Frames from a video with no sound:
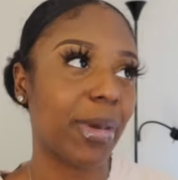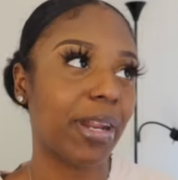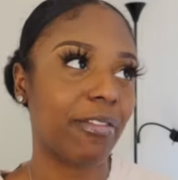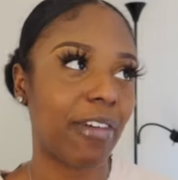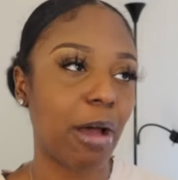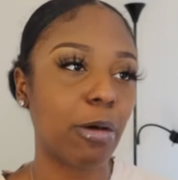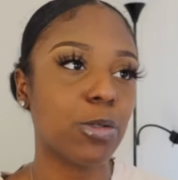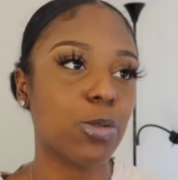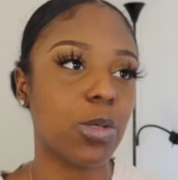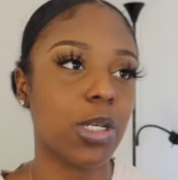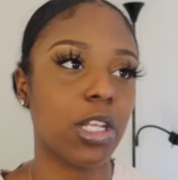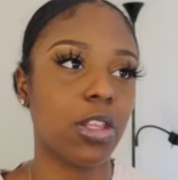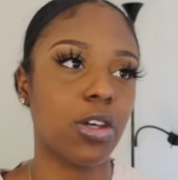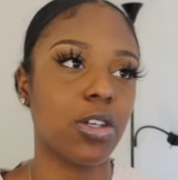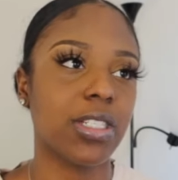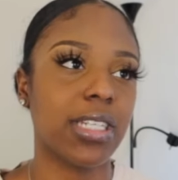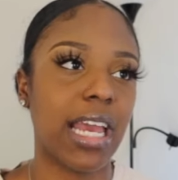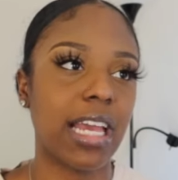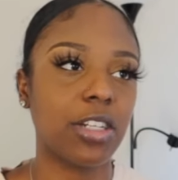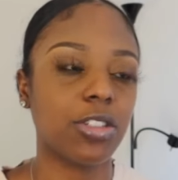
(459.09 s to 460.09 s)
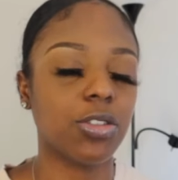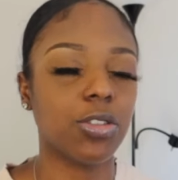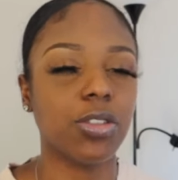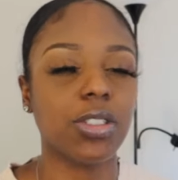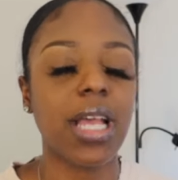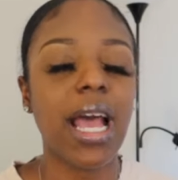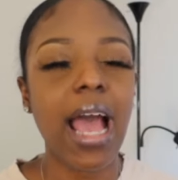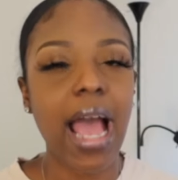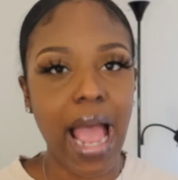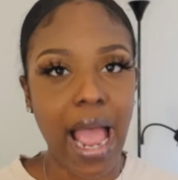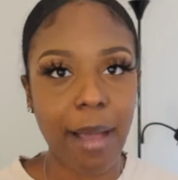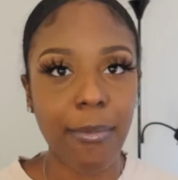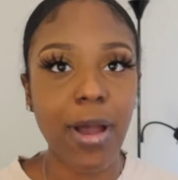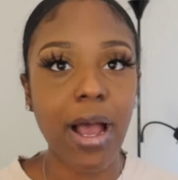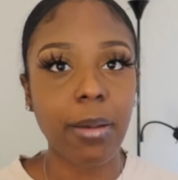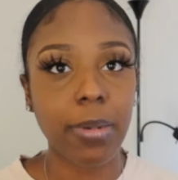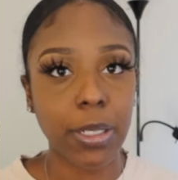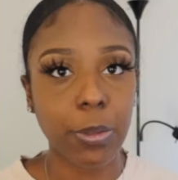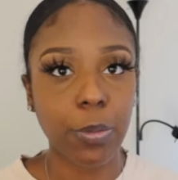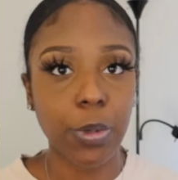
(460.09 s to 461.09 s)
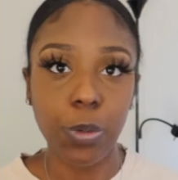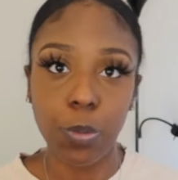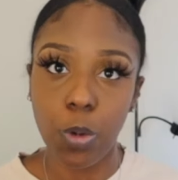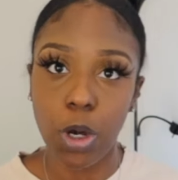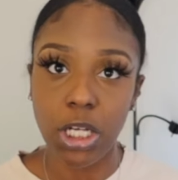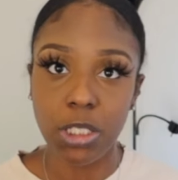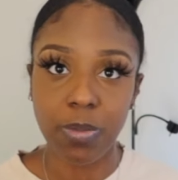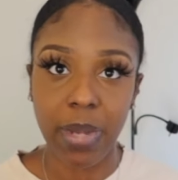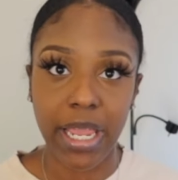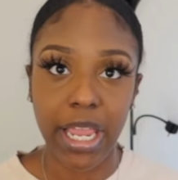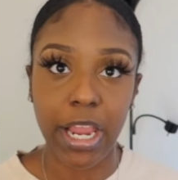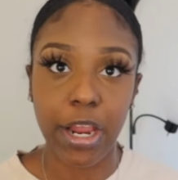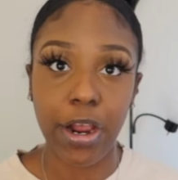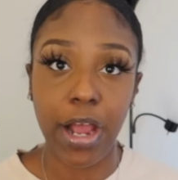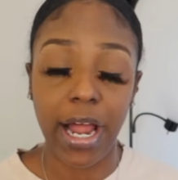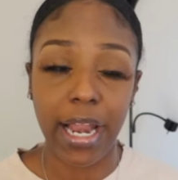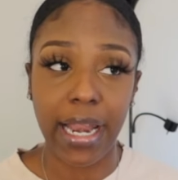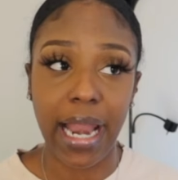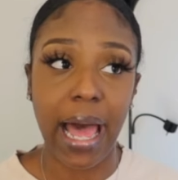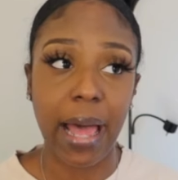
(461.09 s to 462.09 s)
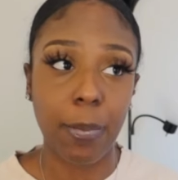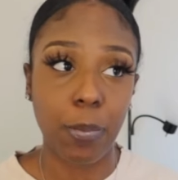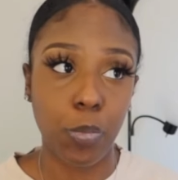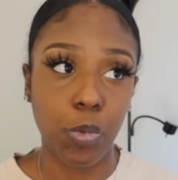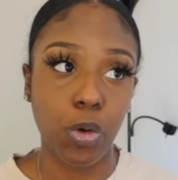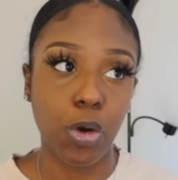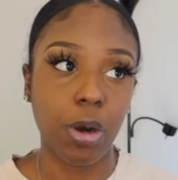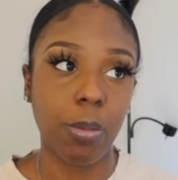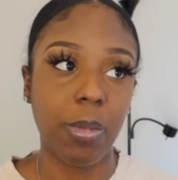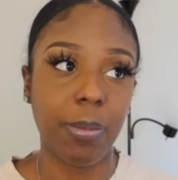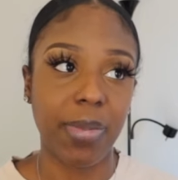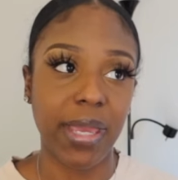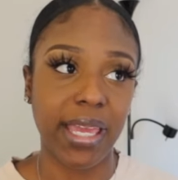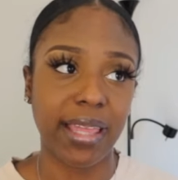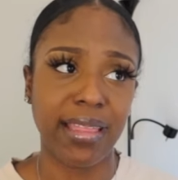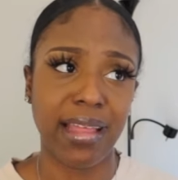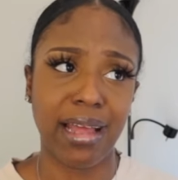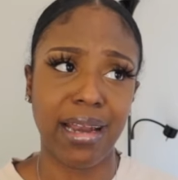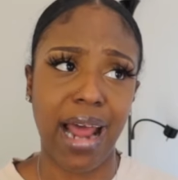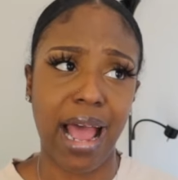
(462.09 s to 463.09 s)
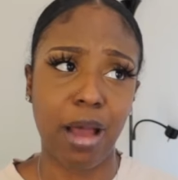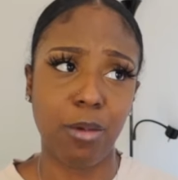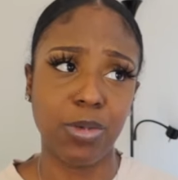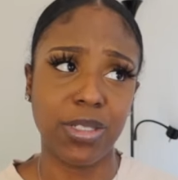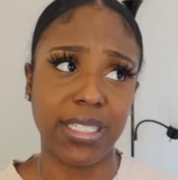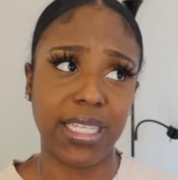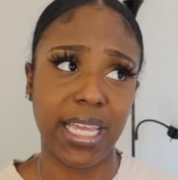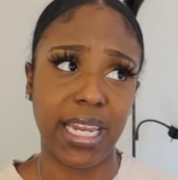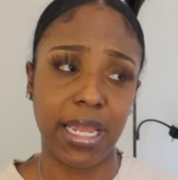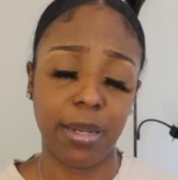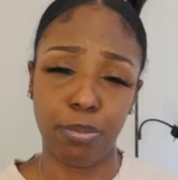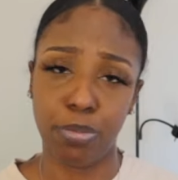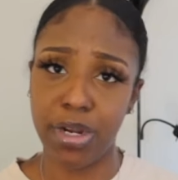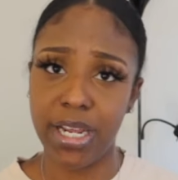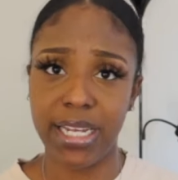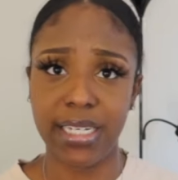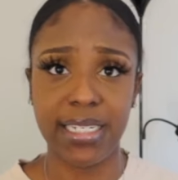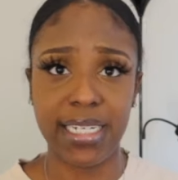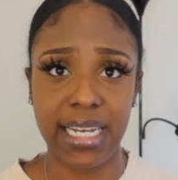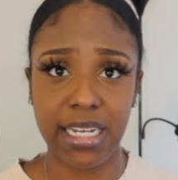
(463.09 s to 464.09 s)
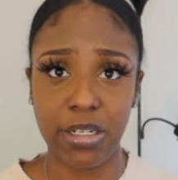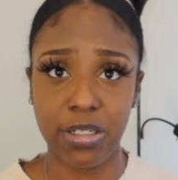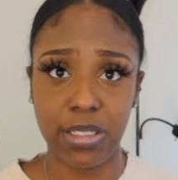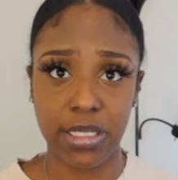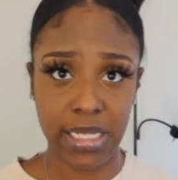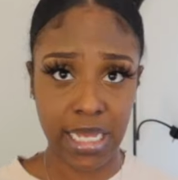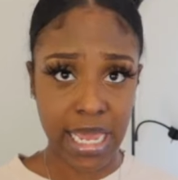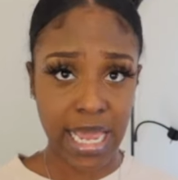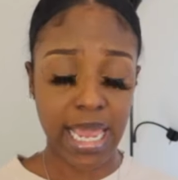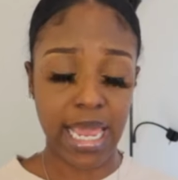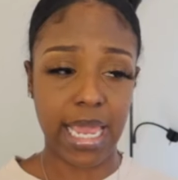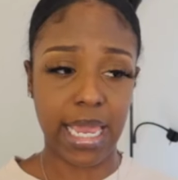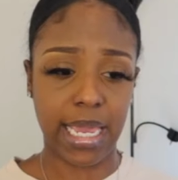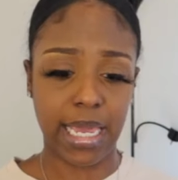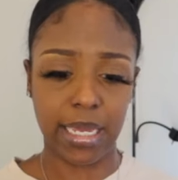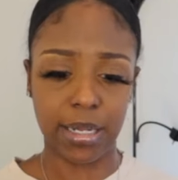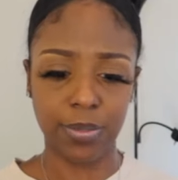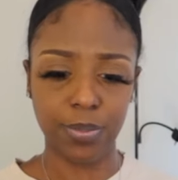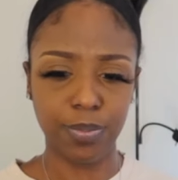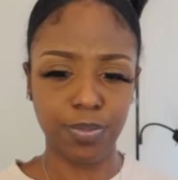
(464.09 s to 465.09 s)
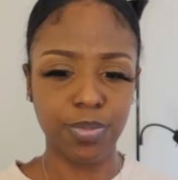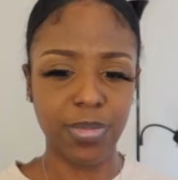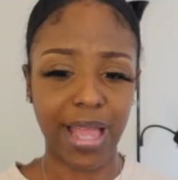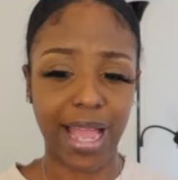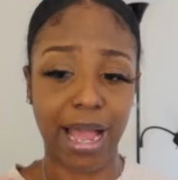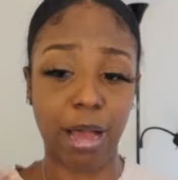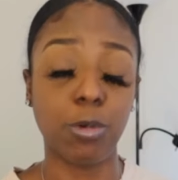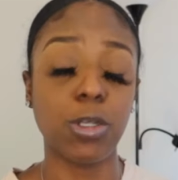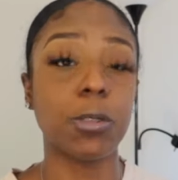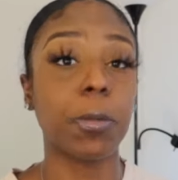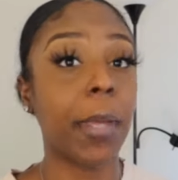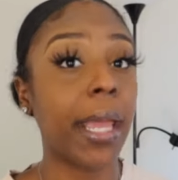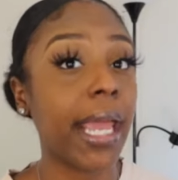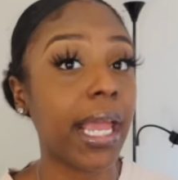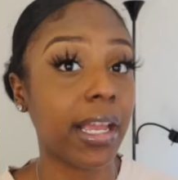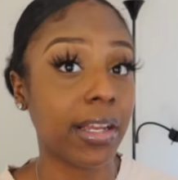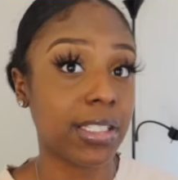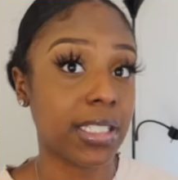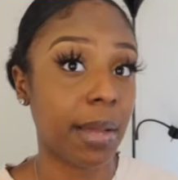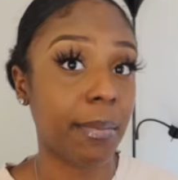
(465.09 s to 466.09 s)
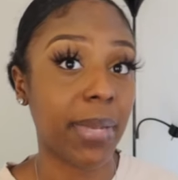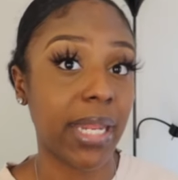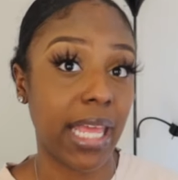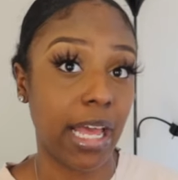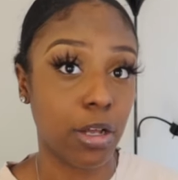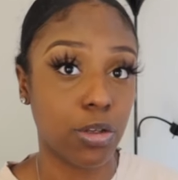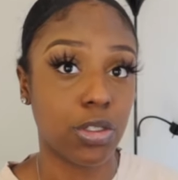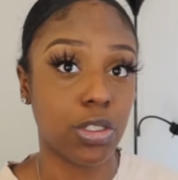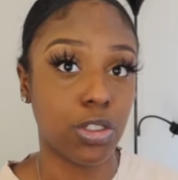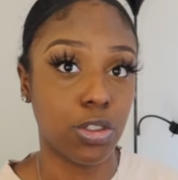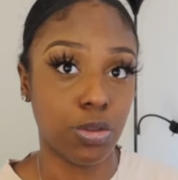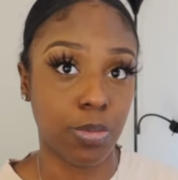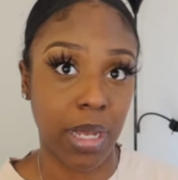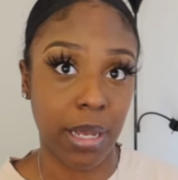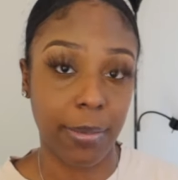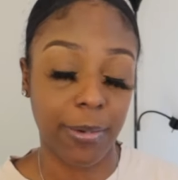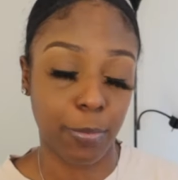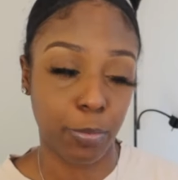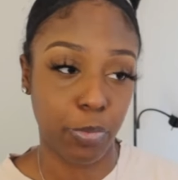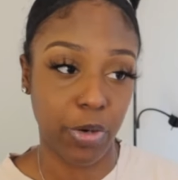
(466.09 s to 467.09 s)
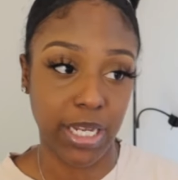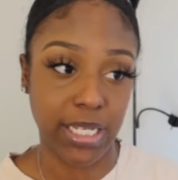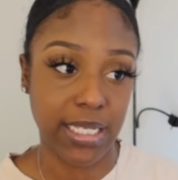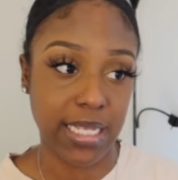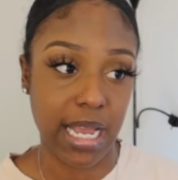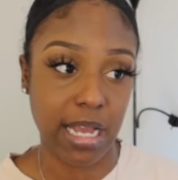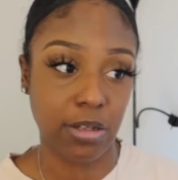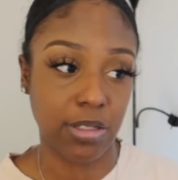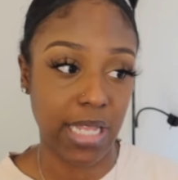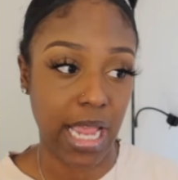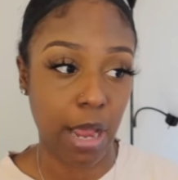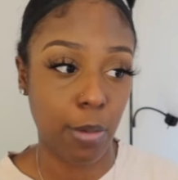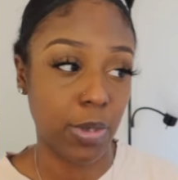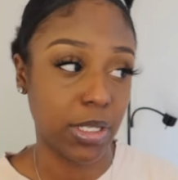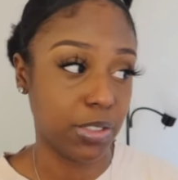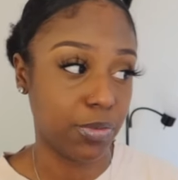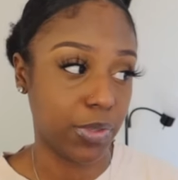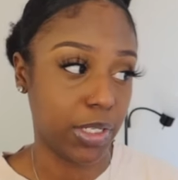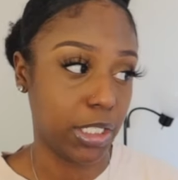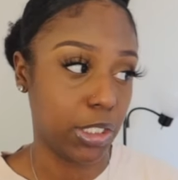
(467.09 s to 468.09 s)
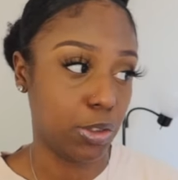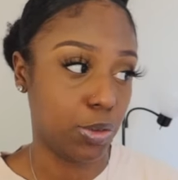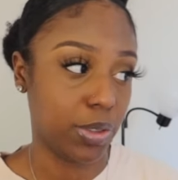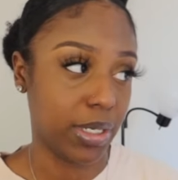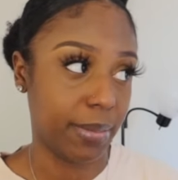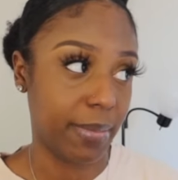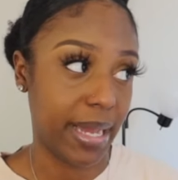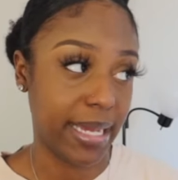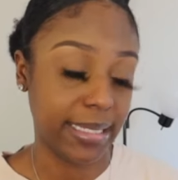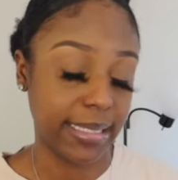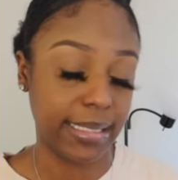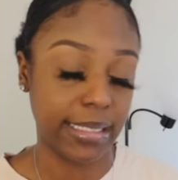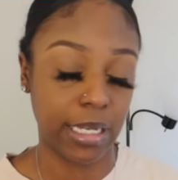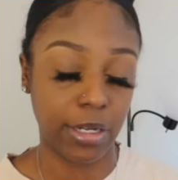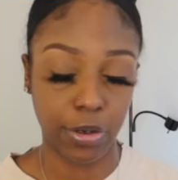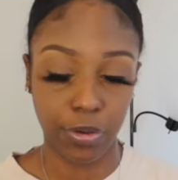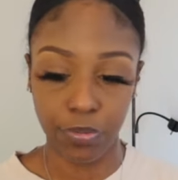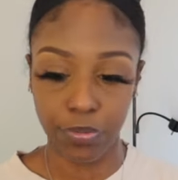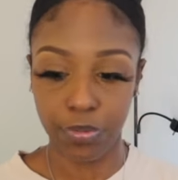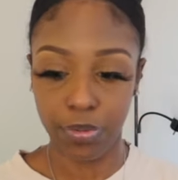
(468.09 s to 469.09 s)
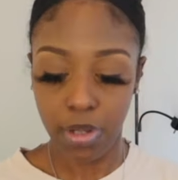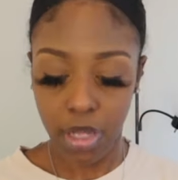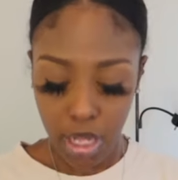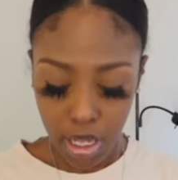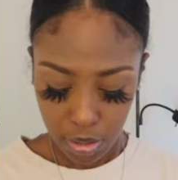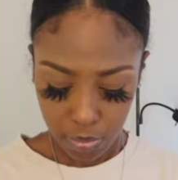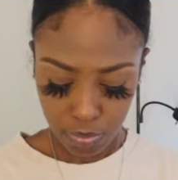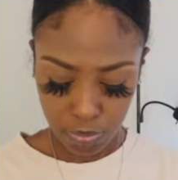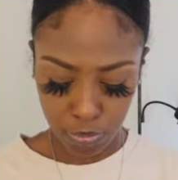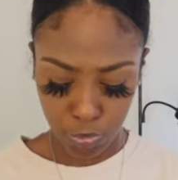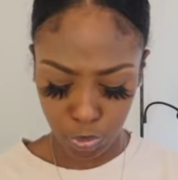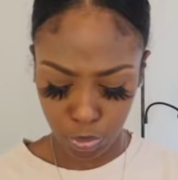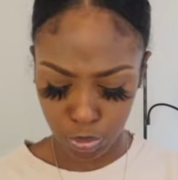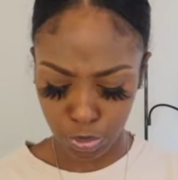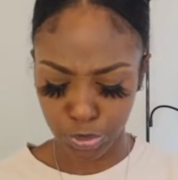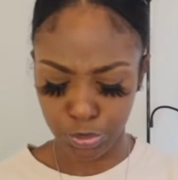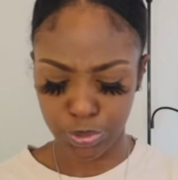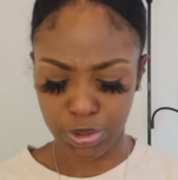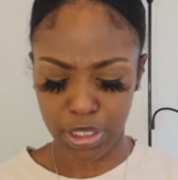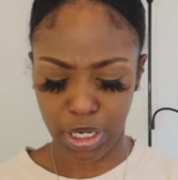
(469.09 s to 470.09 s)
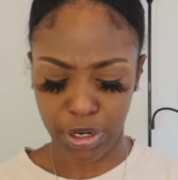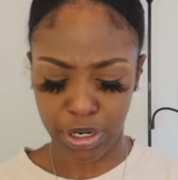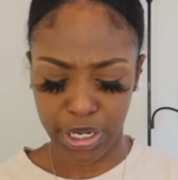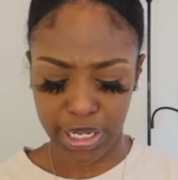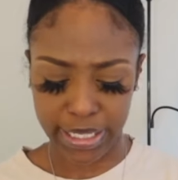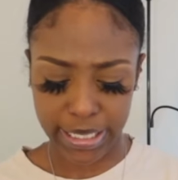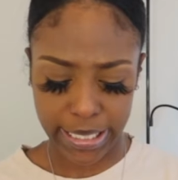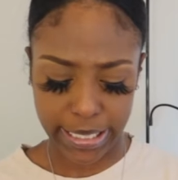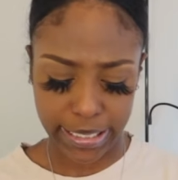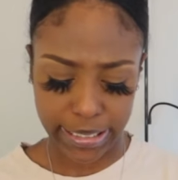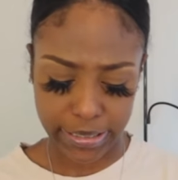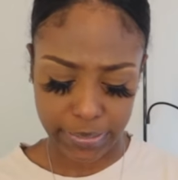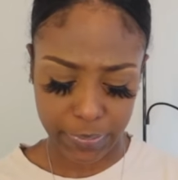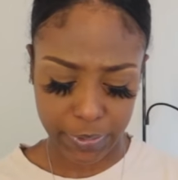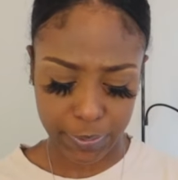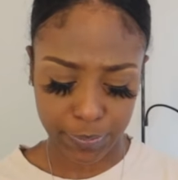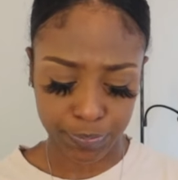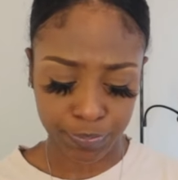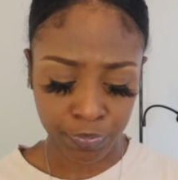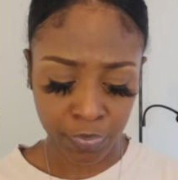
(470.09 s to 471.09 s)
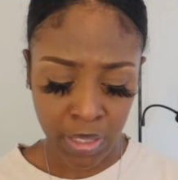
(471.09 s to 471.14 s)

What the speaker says: But if I was one of those naturals, I probably would wash my hair a lot more. But being that I was getting braid downs and I was paying somebody else to do my braid downs, I wasn't really doing it myself. Ooh, sorry y'all, I got hiccups.